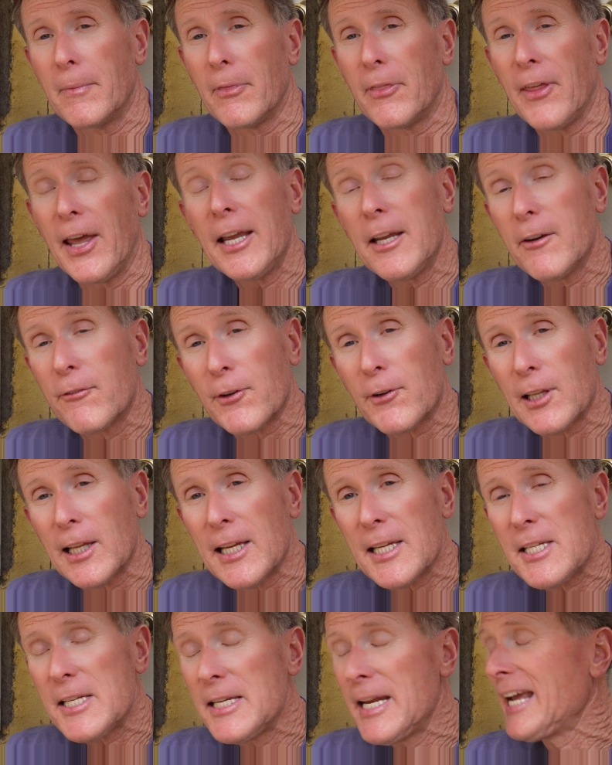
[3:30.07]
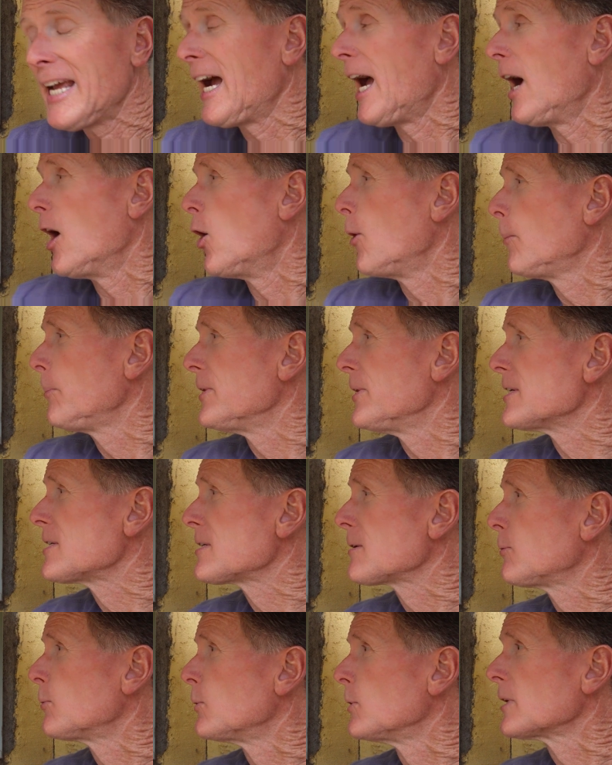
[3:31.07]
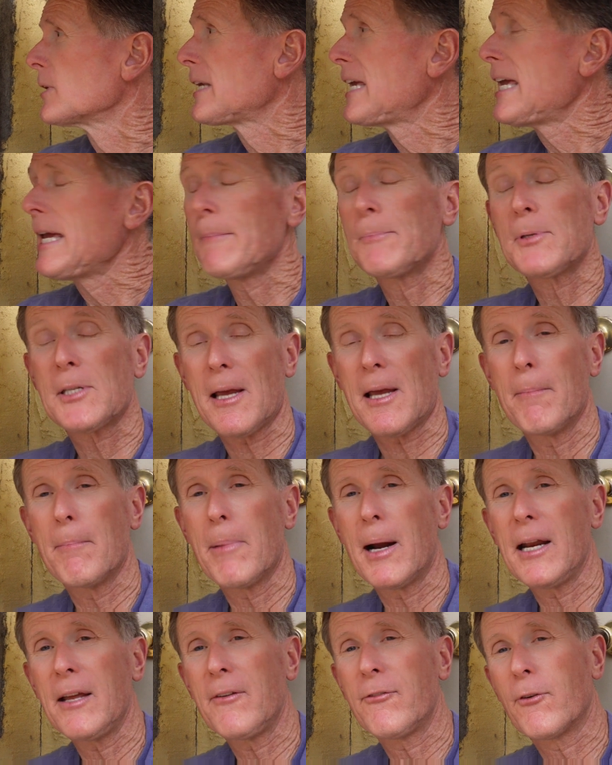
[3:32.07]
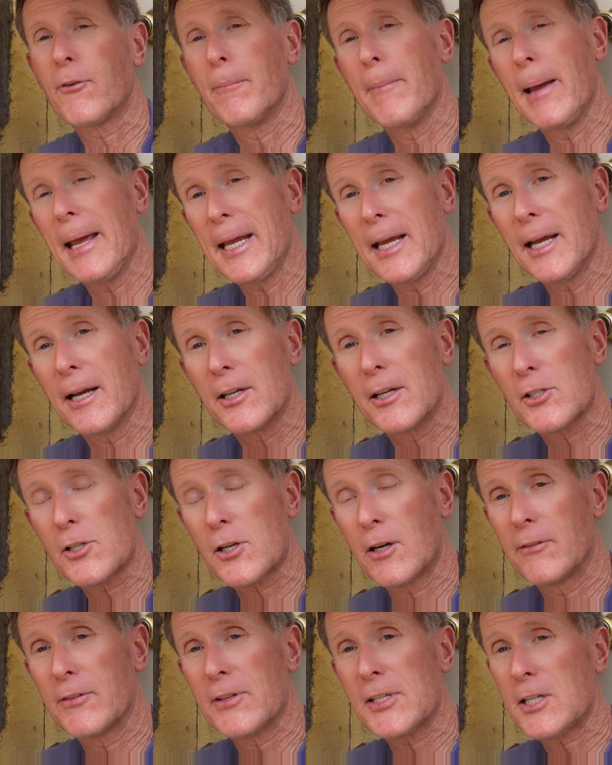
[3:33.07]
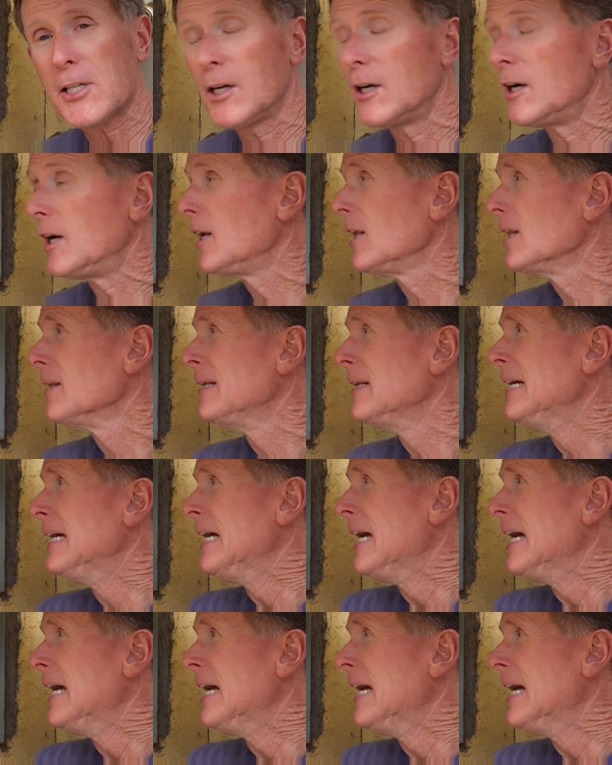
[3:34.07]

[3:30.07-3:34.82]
thank you for listening. I hope this will keep somebody from making a service call